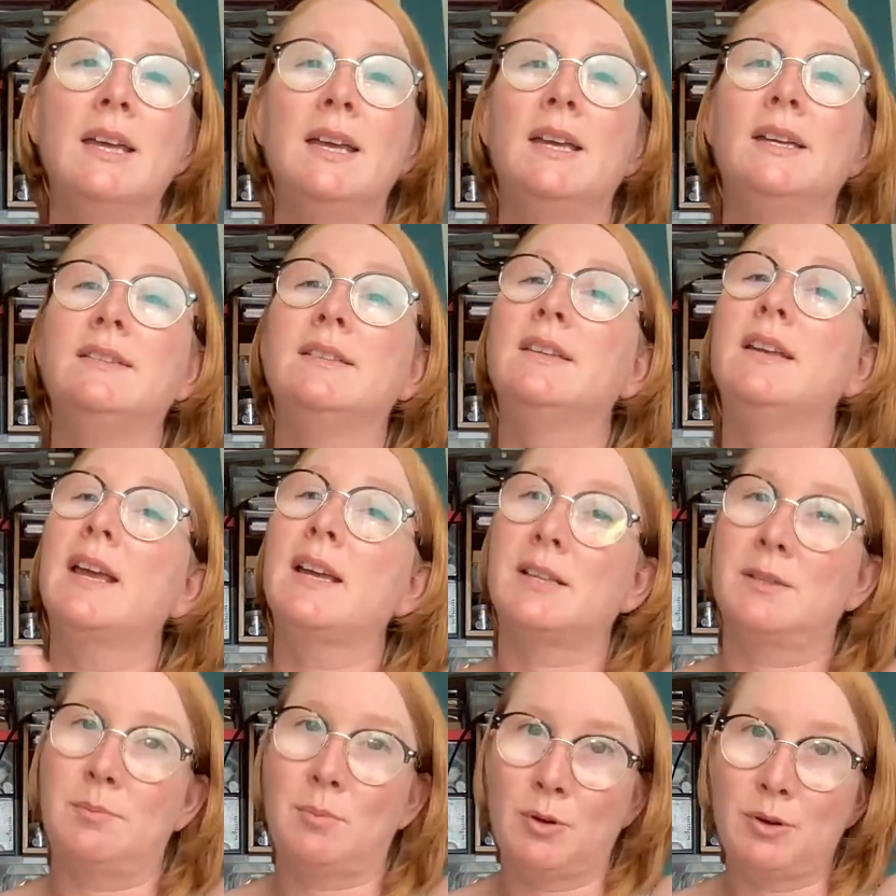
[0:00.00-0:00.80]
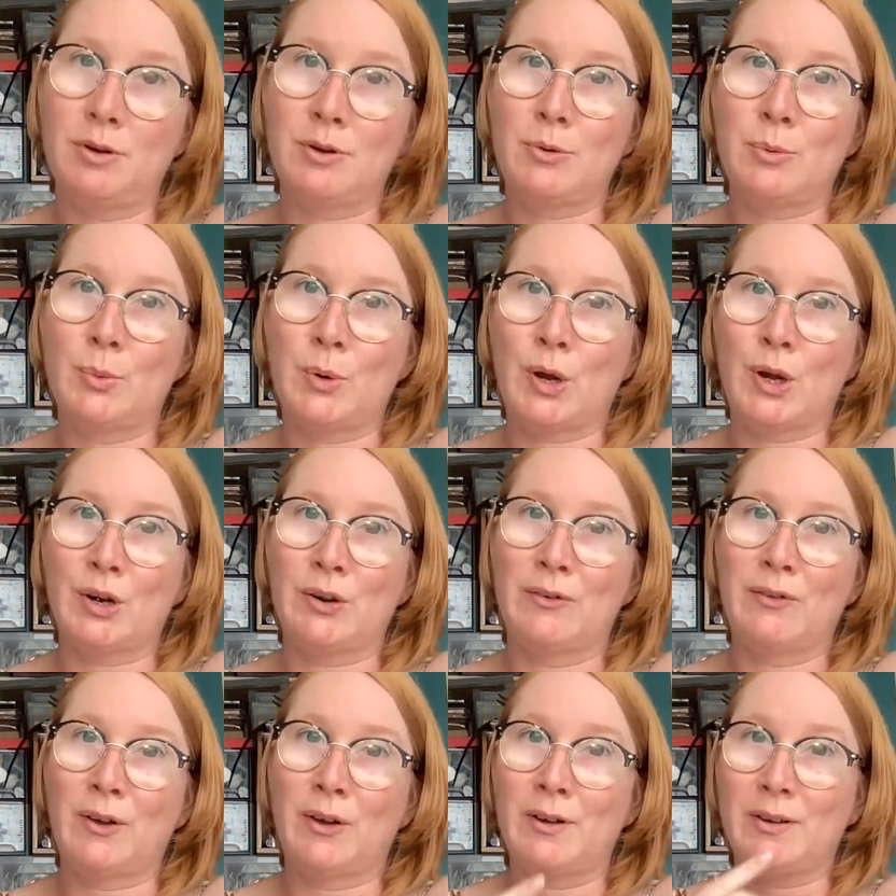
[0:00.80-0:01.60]
in the next book we're going
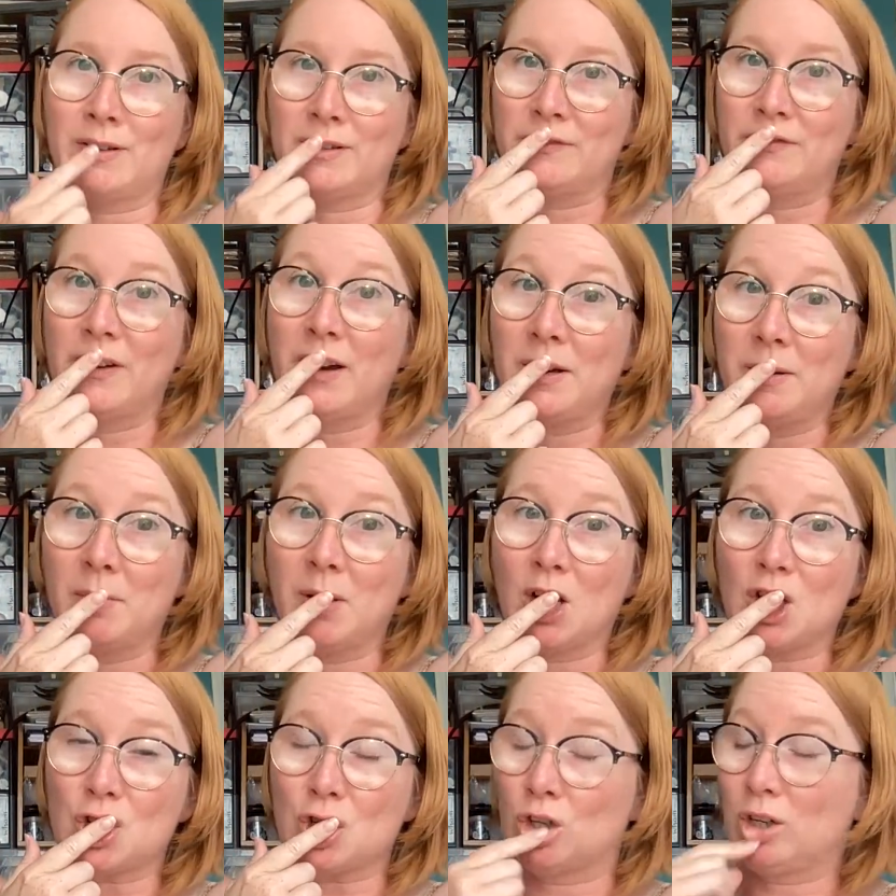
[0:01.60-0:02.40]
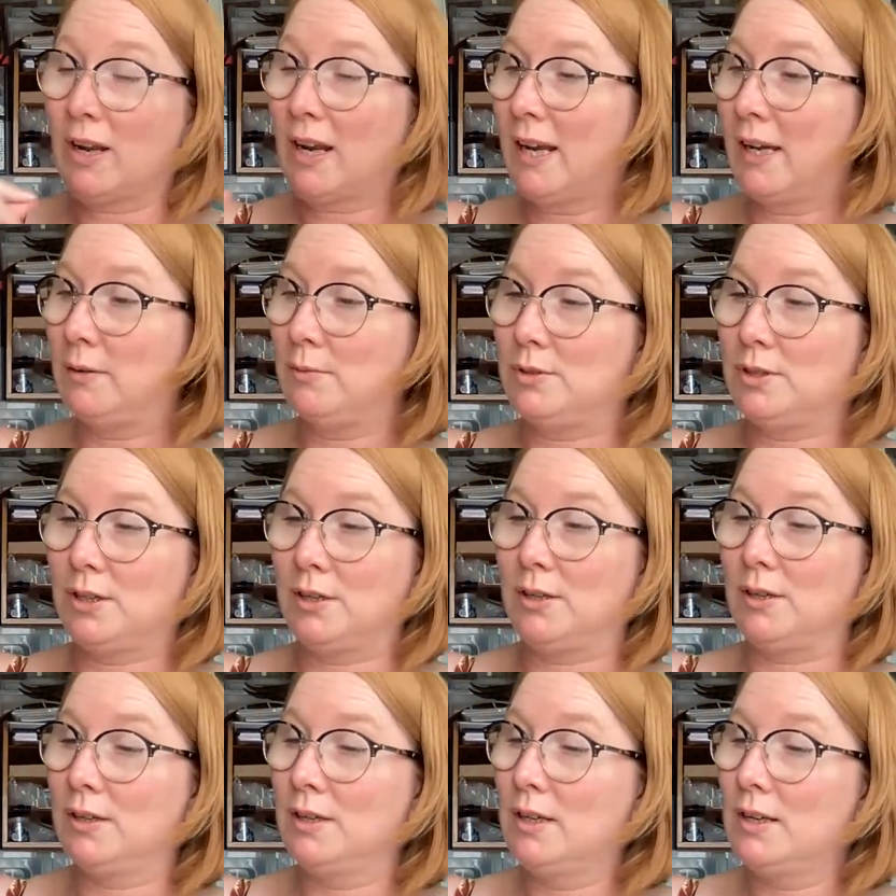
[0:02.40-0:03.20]
to focus very much on how
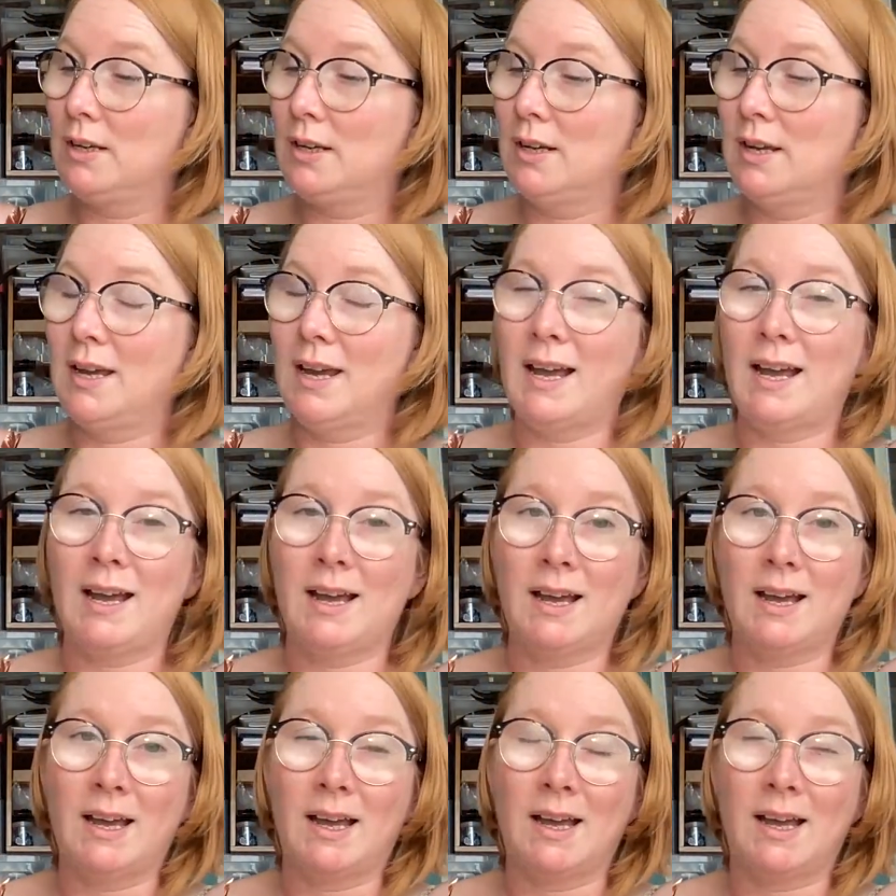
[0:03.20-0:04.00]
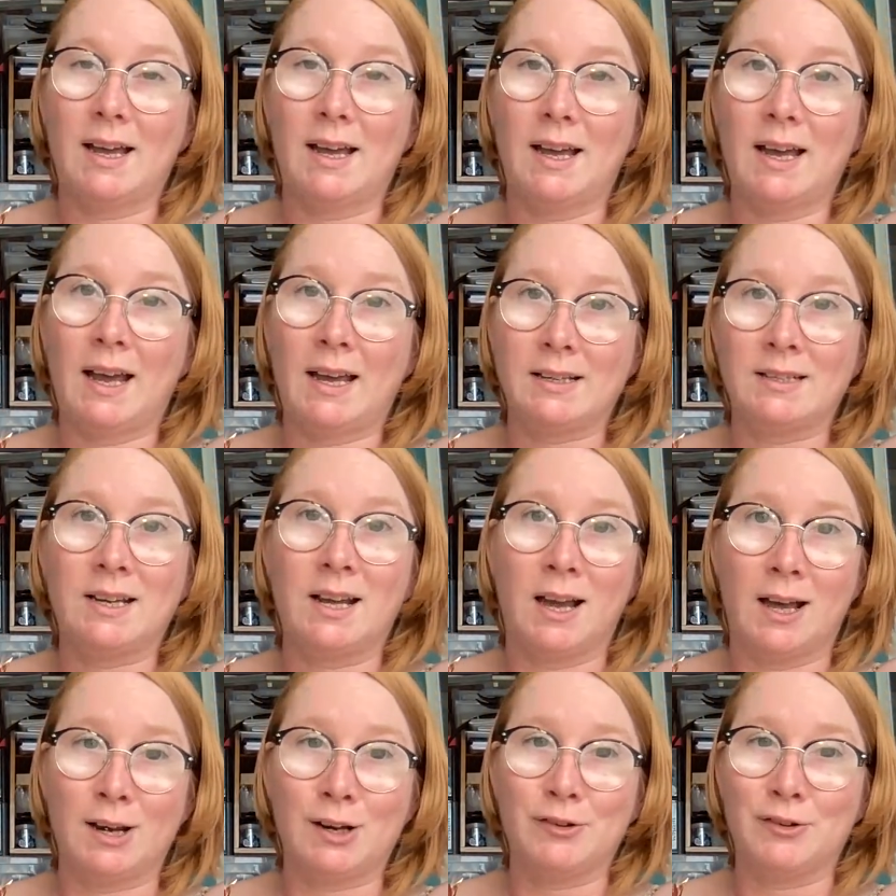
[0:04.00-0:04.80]
to add
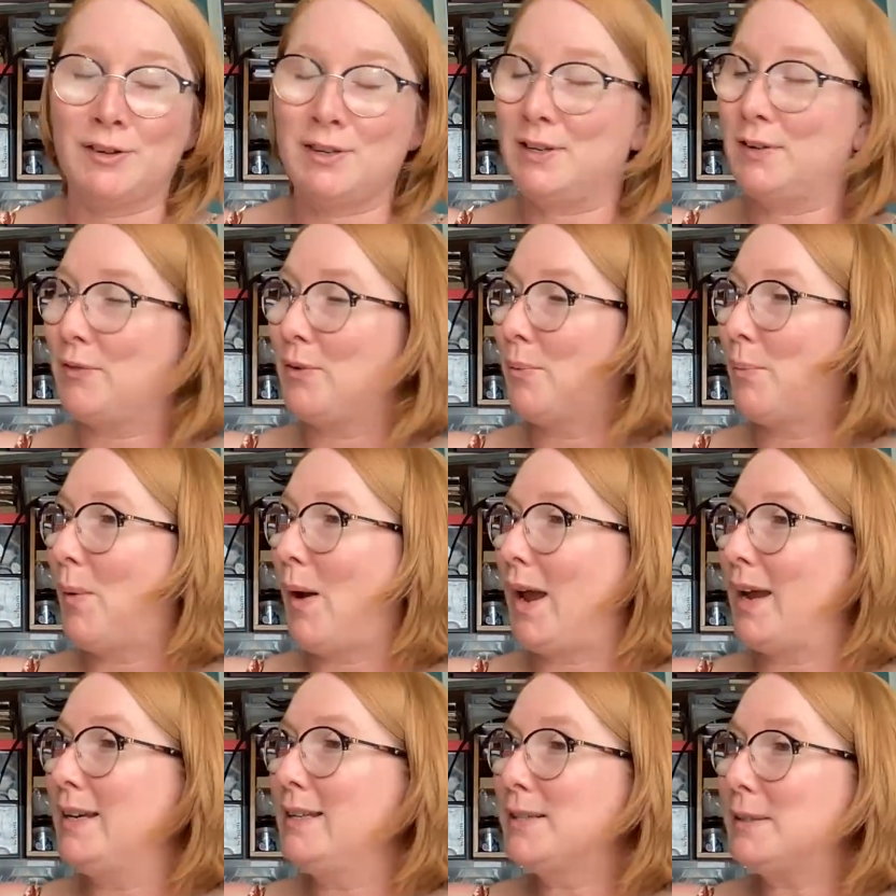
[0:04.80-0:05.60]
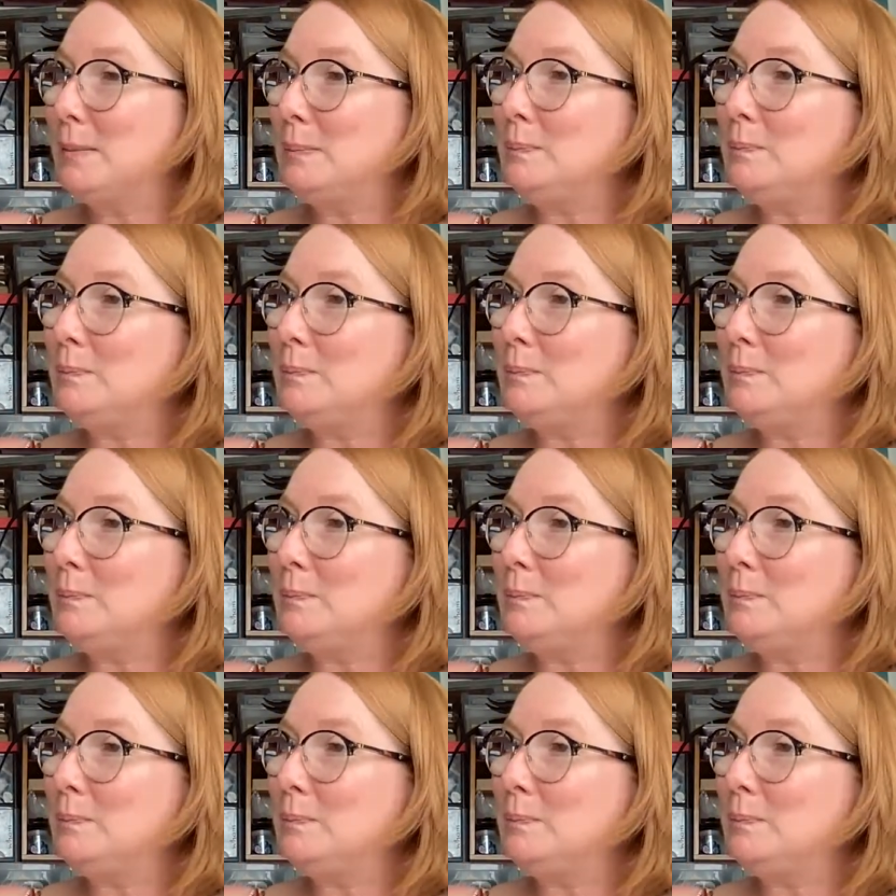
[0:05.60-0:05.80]
color in different ways,